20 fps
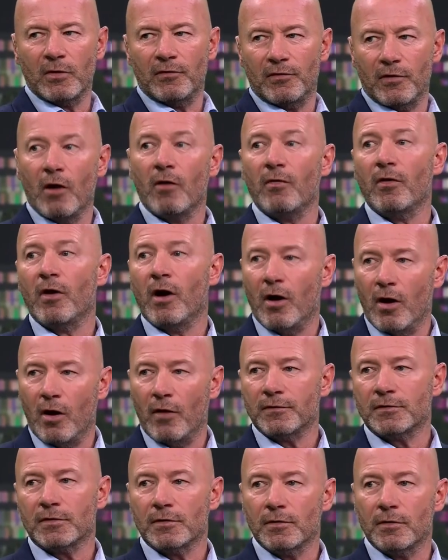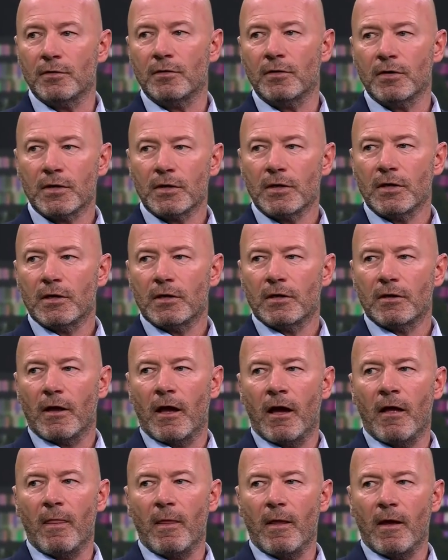If you're on the half turn
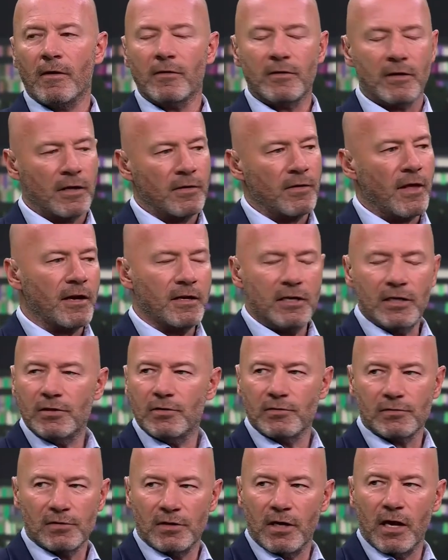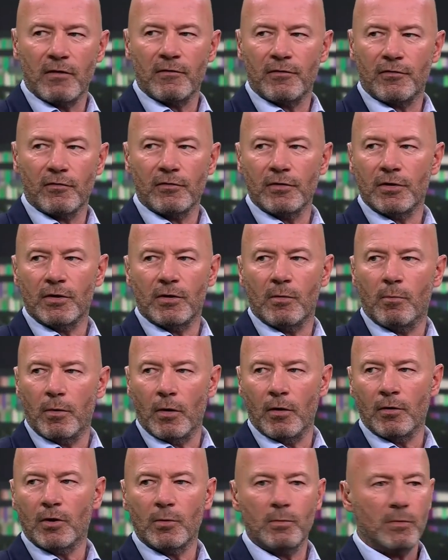and then he doesn't get in front of you, you
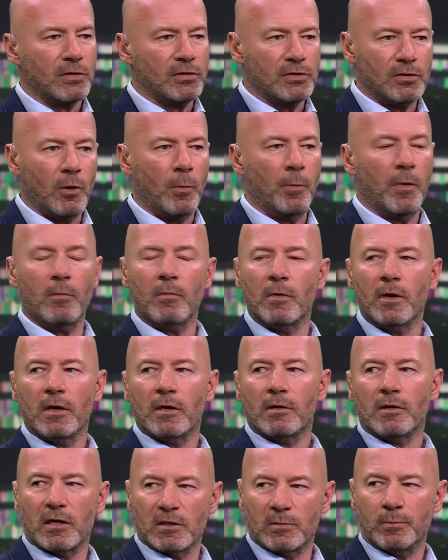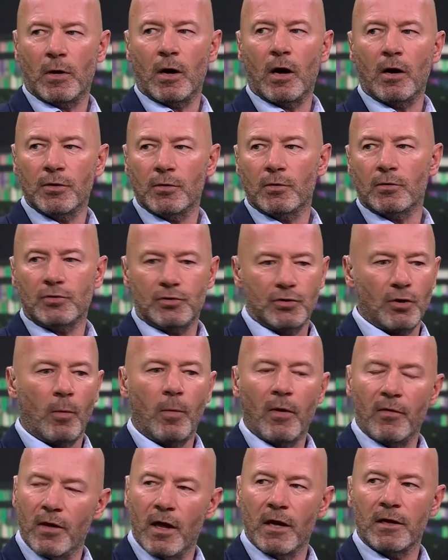block him, you stop him. Yeah. That's part of your
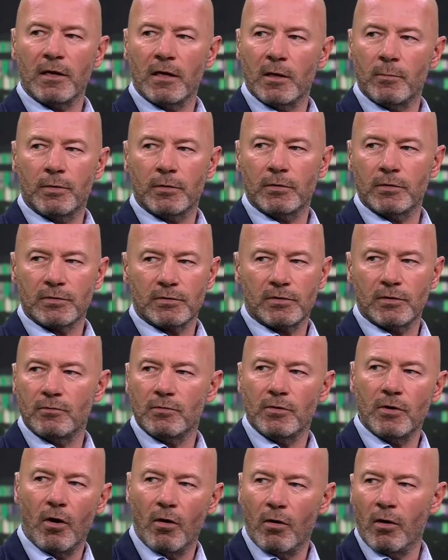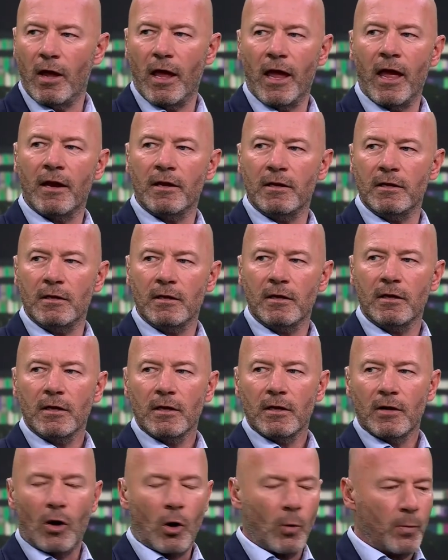job at that near post. Do not let any
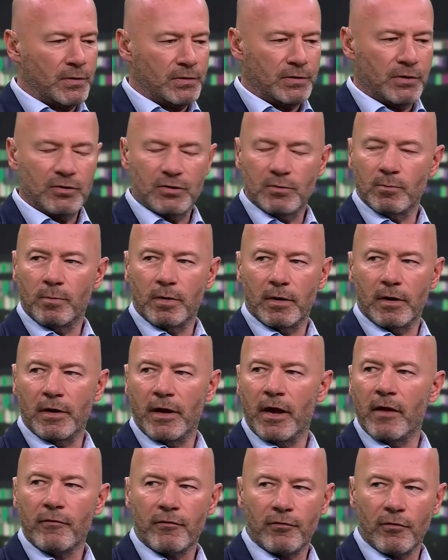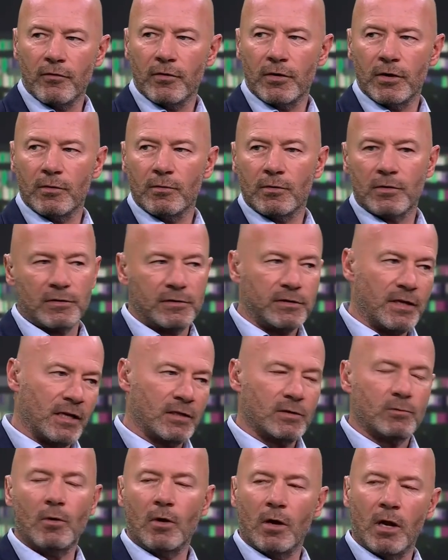opposition player in front of you, because
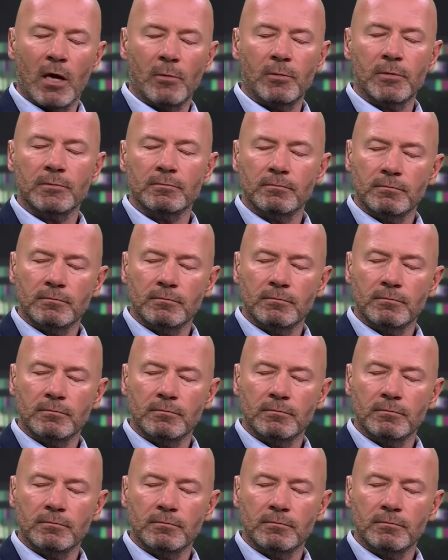that's what will happen.